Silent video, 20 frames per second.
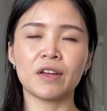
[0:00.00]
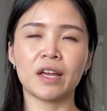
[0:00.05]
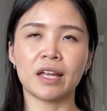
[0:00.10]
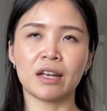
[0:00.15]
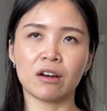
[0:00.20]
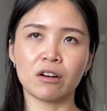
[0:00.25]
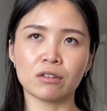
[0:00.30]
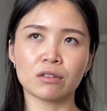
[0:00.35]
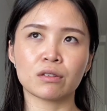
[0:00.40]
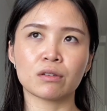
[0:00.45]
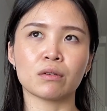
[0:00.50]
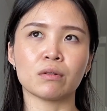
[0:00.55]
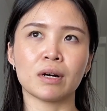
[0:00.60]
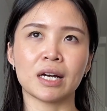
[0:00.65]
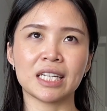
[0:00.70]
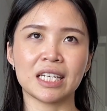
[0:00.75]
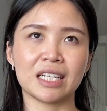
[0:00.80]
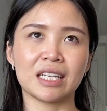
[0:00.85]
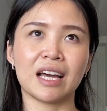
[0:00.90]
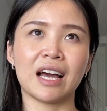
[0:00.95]
and also I
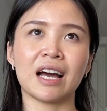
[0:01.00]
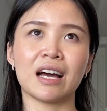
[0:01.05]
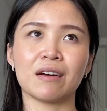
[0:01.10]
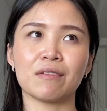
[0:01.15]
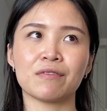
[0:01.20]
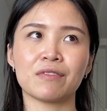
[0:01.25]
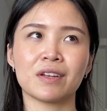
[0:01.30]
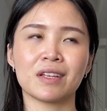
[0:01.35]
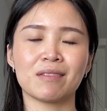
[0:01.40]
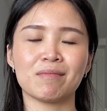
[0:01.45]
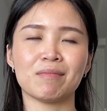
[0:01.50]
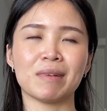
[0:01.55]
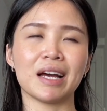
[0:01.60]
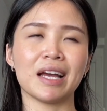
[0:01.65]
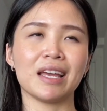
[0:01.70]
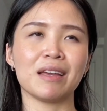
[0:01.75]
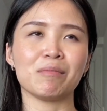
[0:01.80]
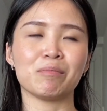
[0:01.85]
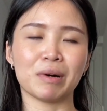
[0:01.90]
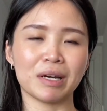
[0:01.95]
didn't have
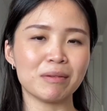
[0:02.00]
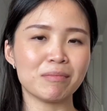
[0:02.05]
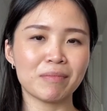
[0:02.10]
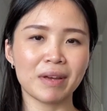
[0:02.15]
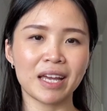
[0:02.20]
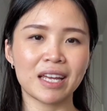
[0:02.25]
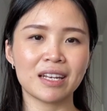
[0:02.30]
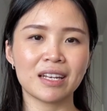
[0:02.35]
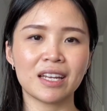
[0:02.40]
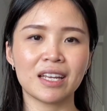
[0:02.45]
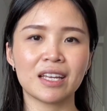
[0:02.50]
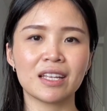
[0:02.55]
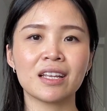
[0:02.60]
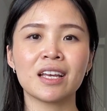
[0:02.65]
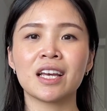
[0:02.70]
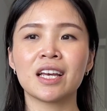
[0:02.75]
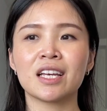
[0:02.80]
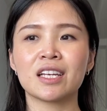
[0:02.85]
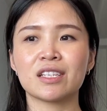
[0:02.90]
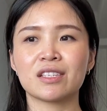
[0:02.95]
my button band knit,
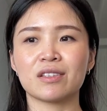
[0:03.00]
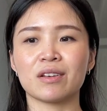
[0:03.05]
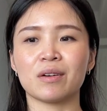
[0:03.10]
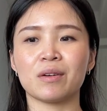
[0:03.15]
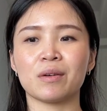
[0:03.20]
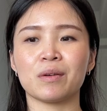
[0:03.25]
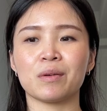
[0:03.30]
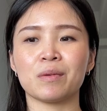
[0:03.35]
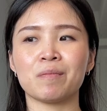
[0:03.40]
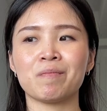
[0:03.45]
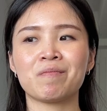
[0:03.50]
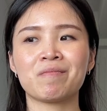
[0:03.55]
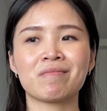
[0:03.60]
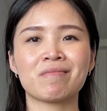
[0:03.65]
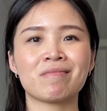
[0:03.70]
so